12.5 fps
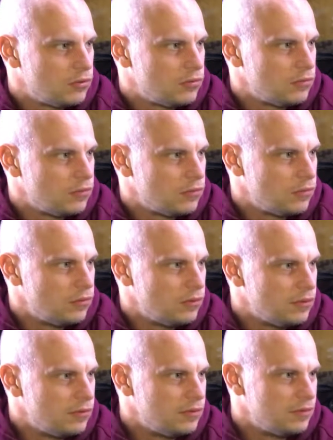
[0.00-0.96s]

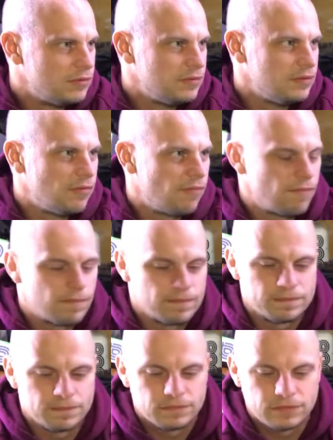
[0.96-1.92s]

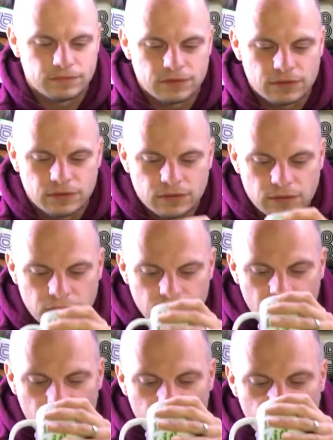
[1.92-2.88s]
The person shown says nothing.